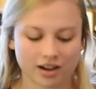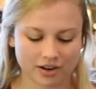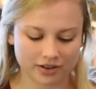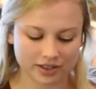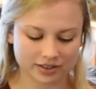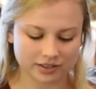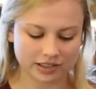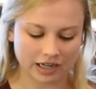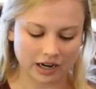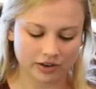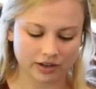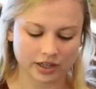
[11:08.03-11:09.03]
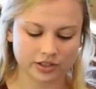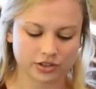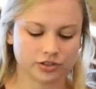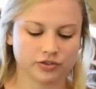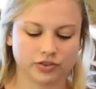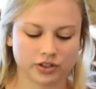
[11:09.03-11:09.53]
Alright, so now I
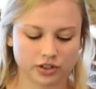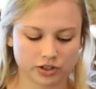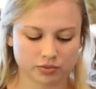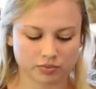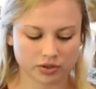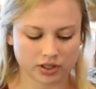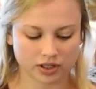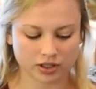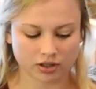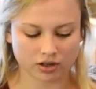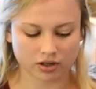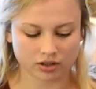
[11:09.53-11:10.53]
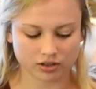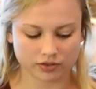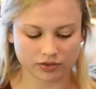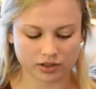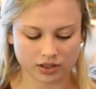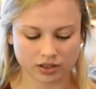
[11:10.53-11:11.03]
just finished putting all
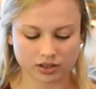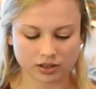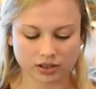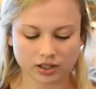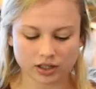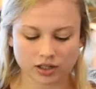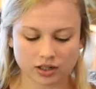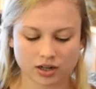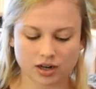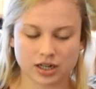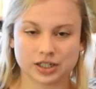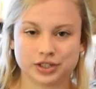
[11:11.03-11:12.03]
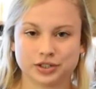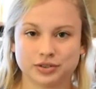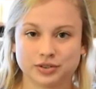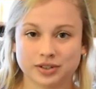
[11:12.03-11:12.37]
of the glitter onto